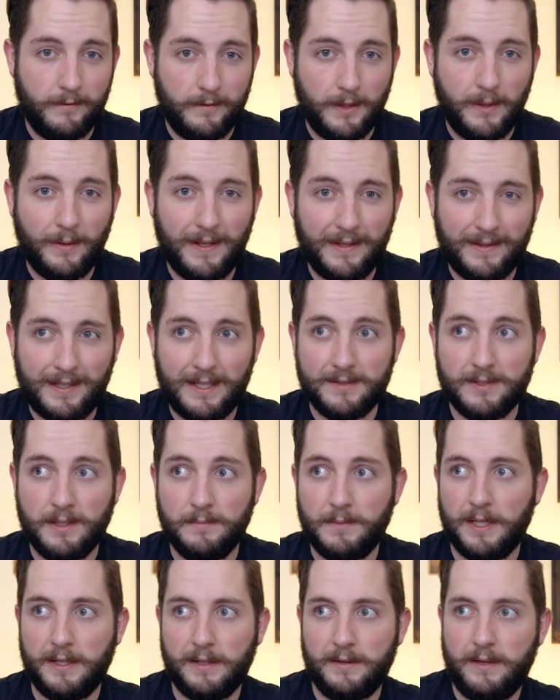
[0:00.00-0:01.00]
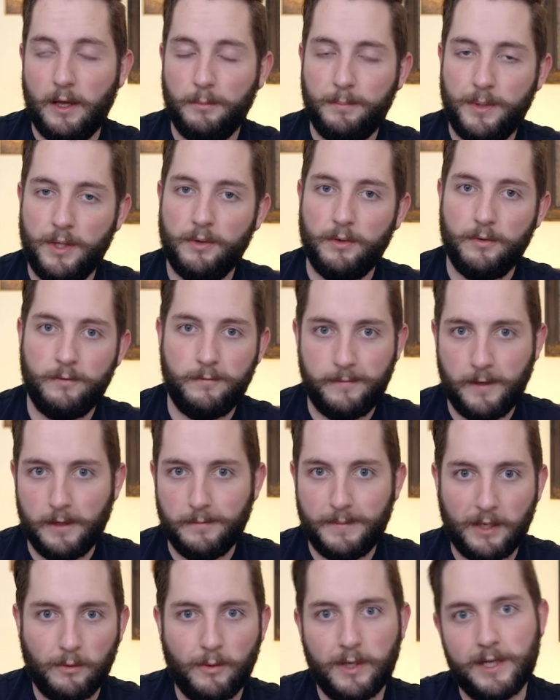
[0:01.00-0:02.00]
you think that's something that help you
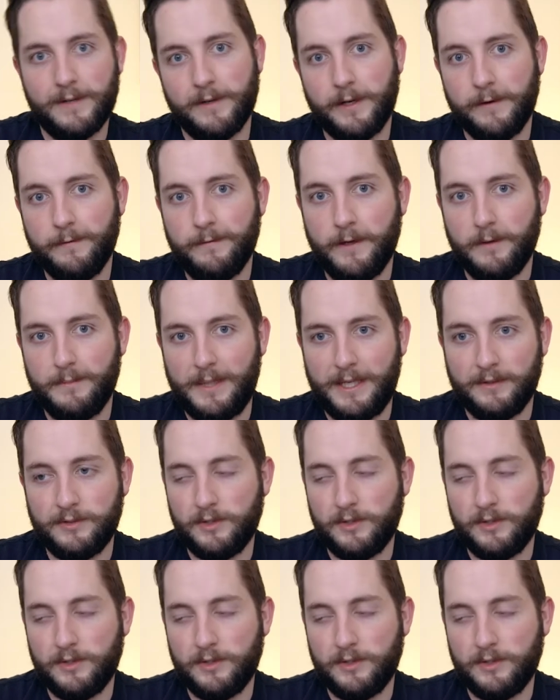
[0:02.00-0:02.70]
filming whatever you're filming.